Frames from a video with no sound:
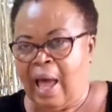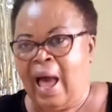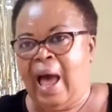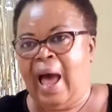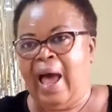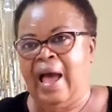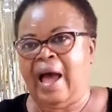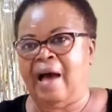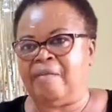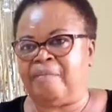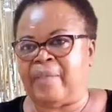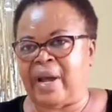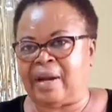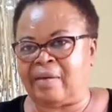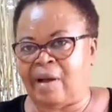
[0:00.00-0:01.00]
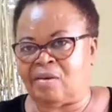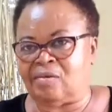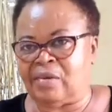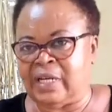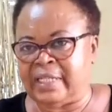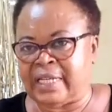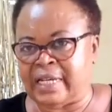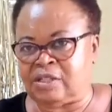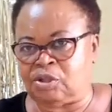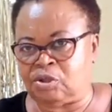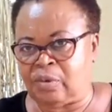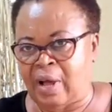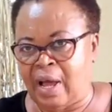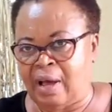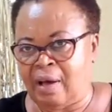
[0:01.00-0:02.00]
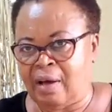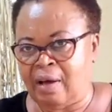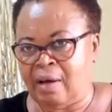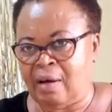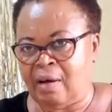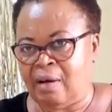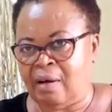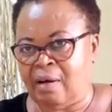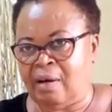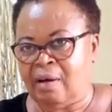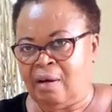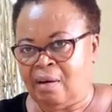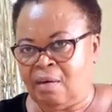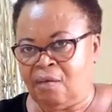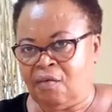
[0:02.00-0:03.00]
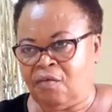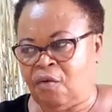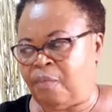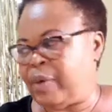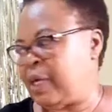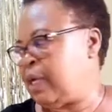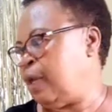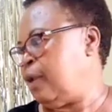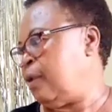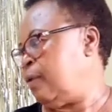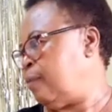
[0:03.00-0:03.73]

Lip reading: I have my granulated sugar for baking.